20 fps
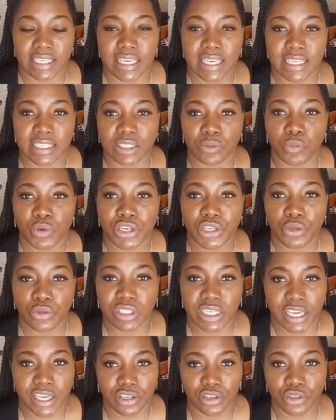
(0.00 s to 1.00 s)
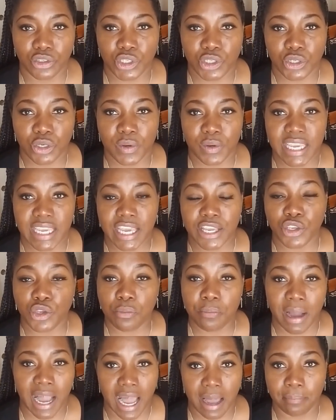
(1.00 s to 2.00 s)
It's where you take your jewelry and you
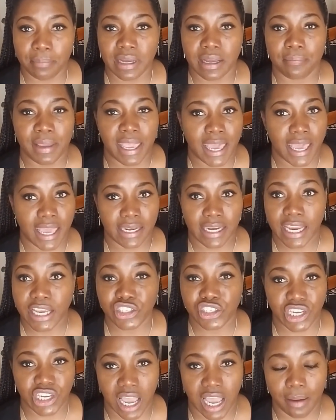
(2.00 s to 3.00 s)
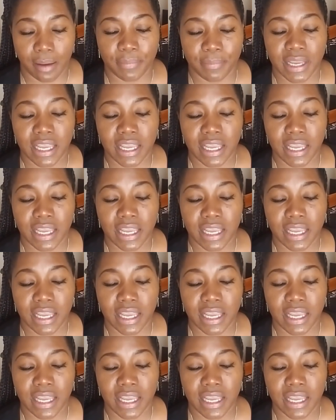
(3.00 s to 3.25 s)
pop up at a shop.